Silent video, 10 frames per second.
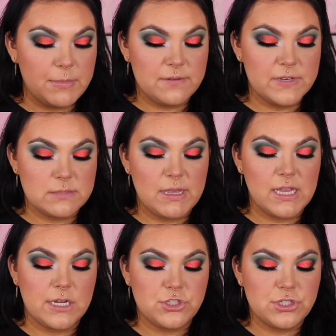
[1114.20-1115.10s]
fix my
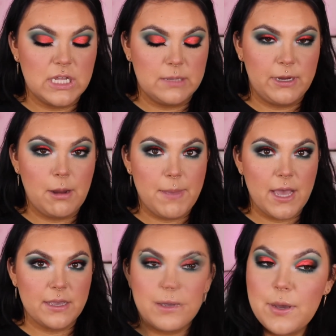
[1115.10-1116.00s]
lash. I'll be right
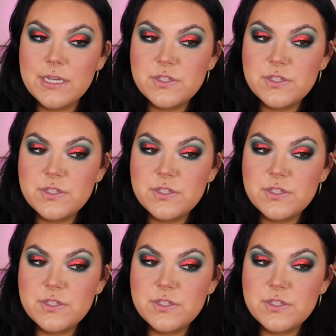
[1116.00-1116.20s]
back. Okay,